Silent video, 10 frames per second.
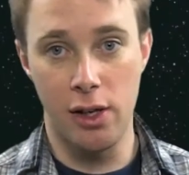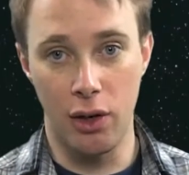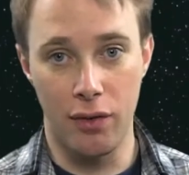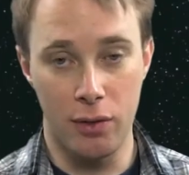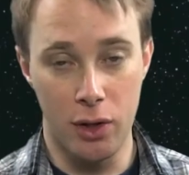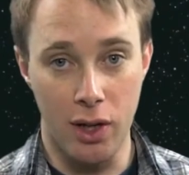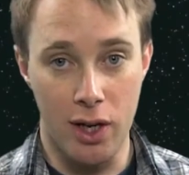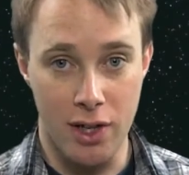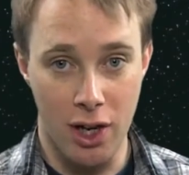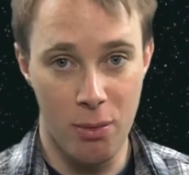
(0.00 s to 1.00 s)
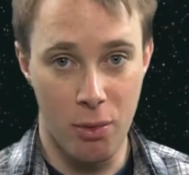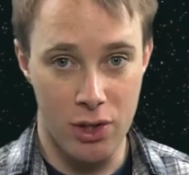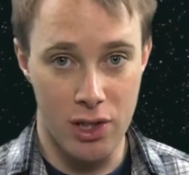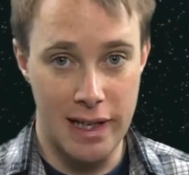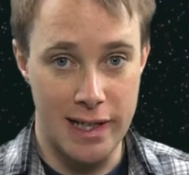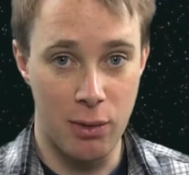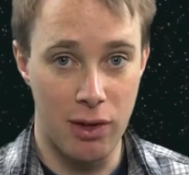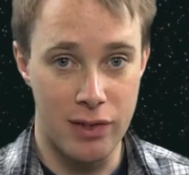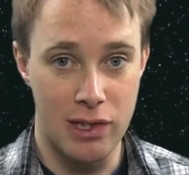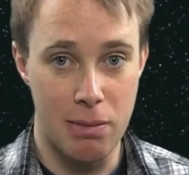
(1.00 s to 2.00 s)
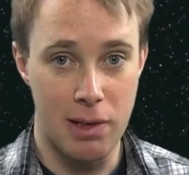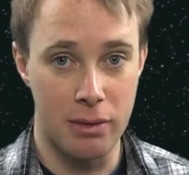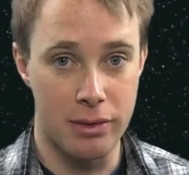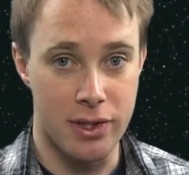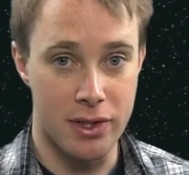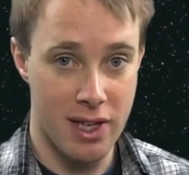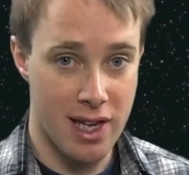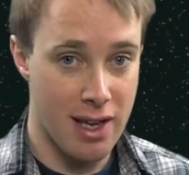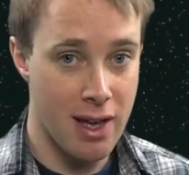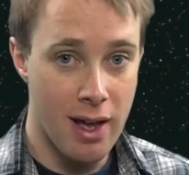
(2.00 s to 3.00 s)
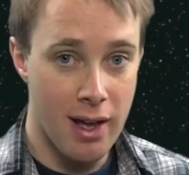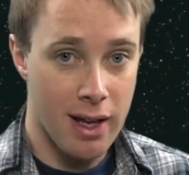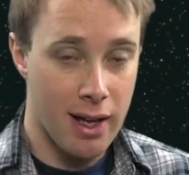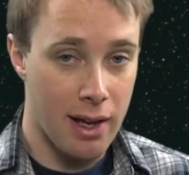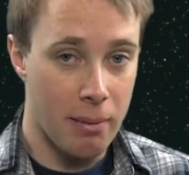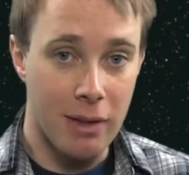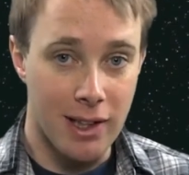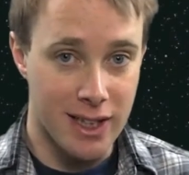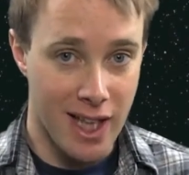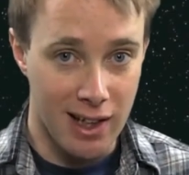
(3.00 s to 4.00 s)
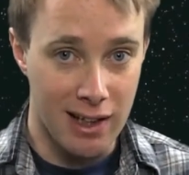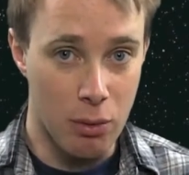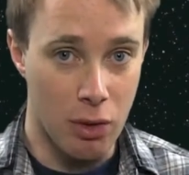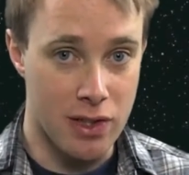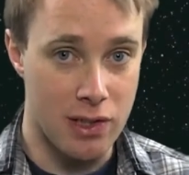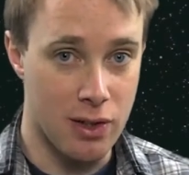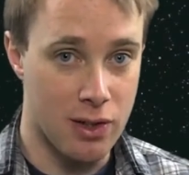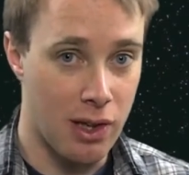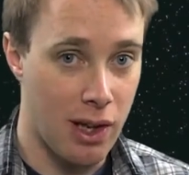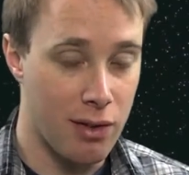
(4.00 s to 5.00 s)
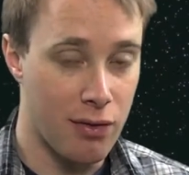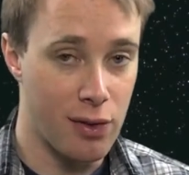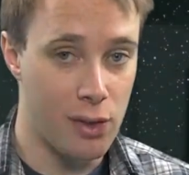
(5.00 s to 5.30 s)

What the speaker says: You guys at home watching this will obviously be able to see exactly what this looks like